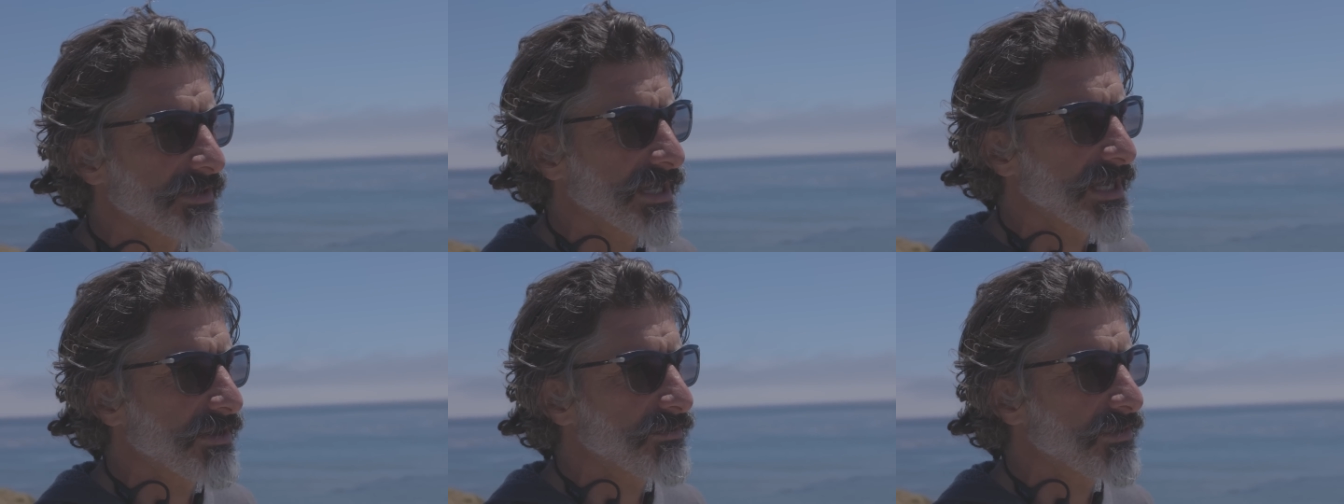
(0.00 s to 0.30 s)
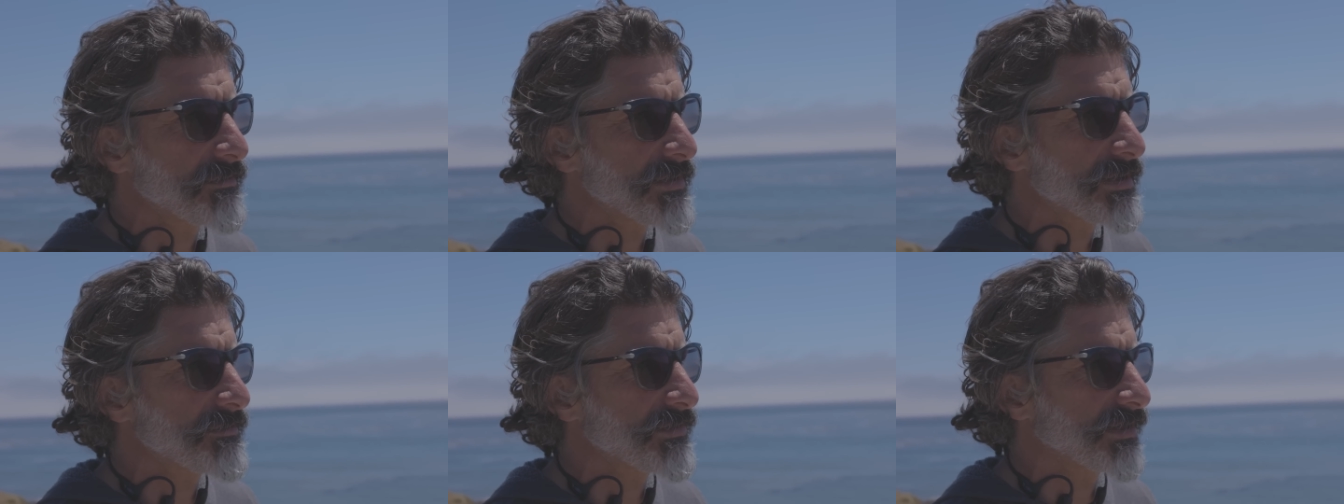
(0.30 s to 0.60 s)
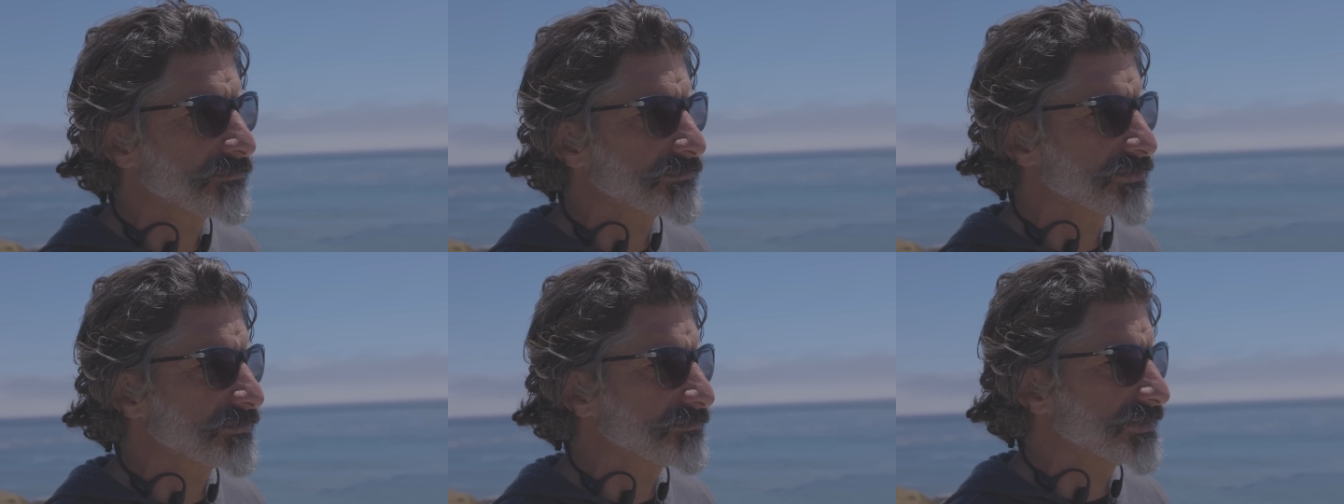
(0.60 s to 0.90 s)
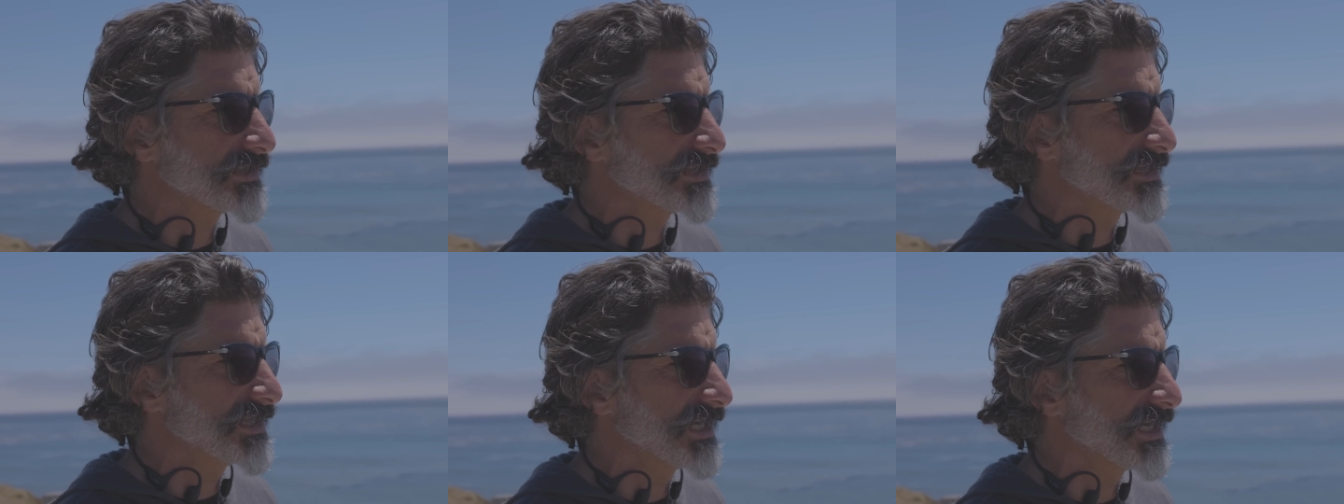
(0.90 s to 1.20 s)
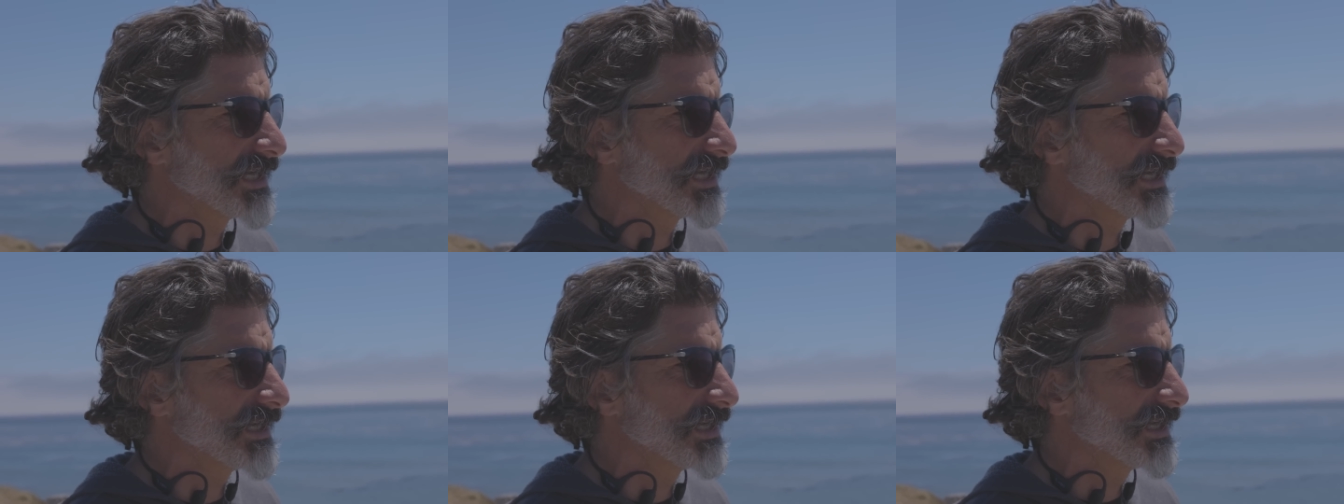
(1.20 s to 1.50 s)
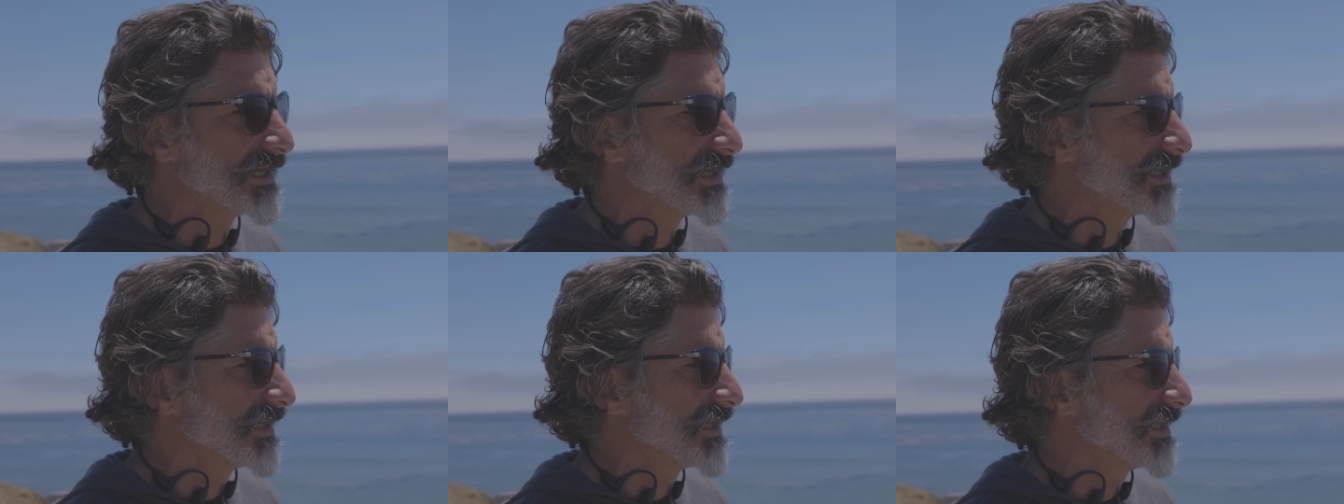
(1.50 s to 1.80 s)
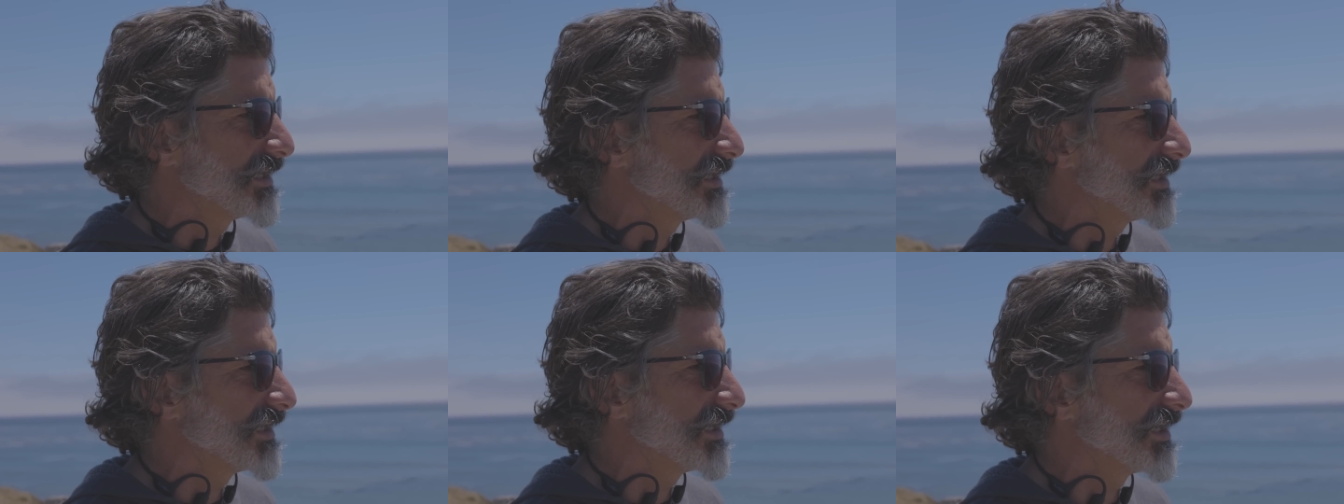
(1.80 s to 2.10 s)
I want my mom to be, uh,
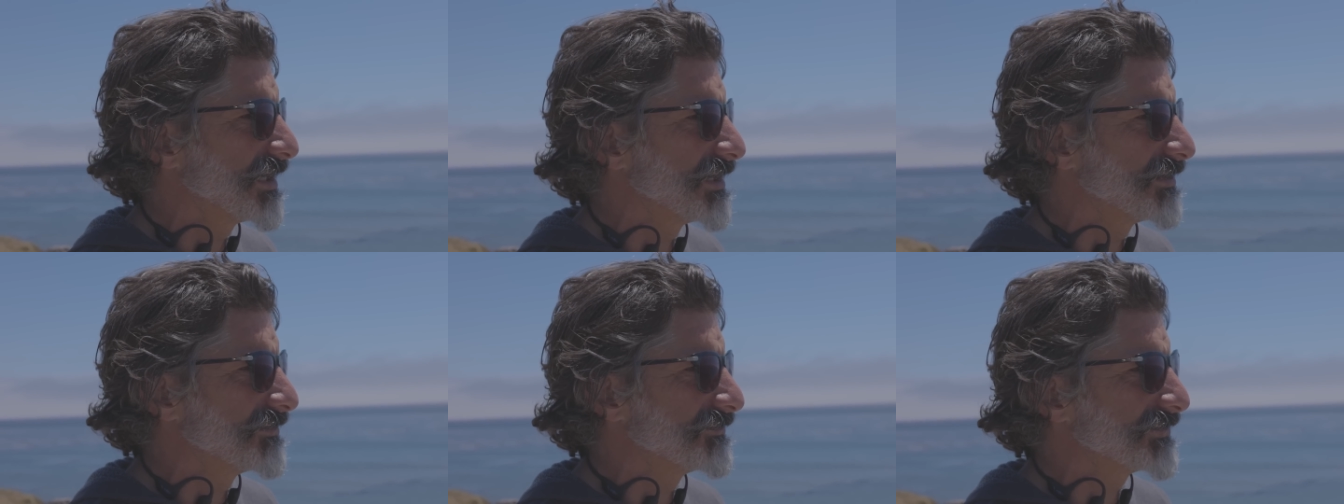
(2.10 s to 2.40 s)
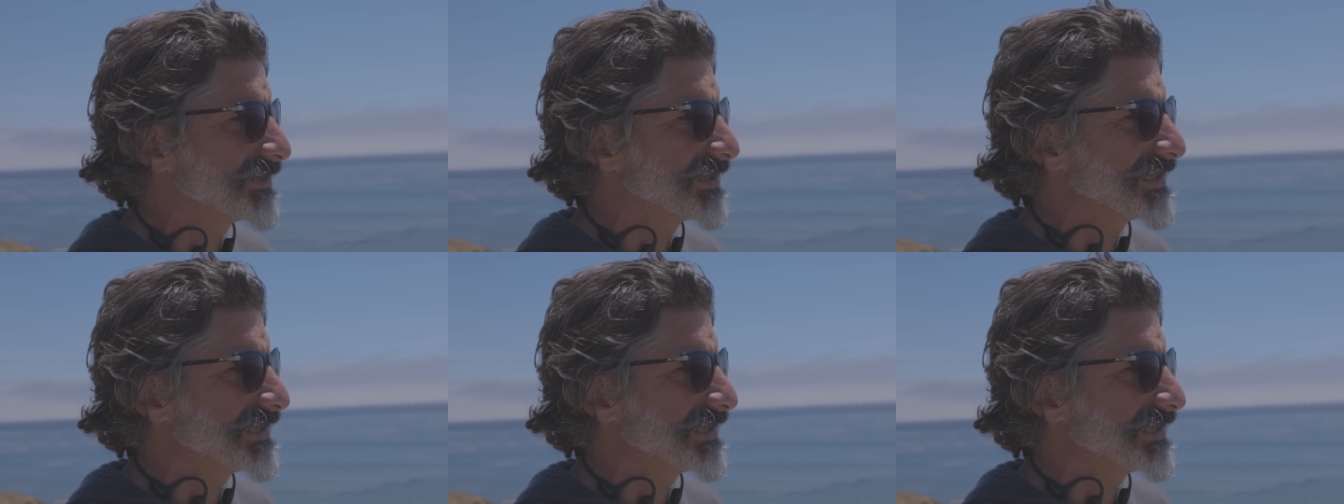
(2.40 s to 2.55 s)
um,